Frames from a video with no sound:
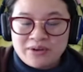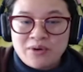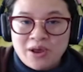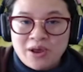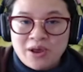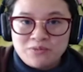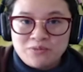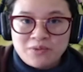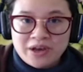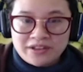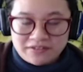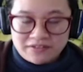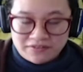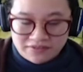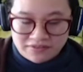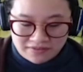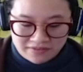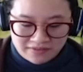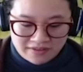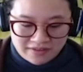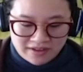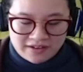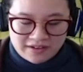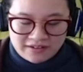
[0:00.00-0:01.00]
and what,
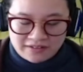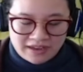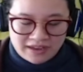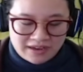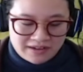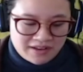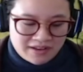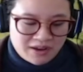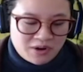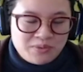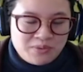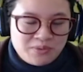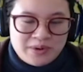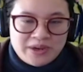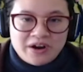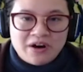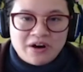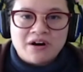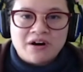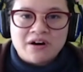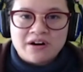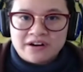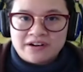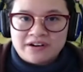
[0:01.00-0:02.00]
like, who we
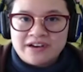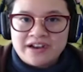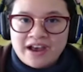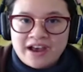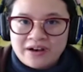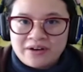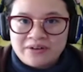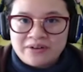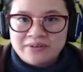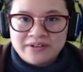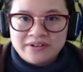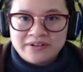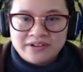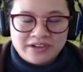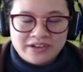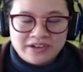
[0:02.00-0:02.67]
are now.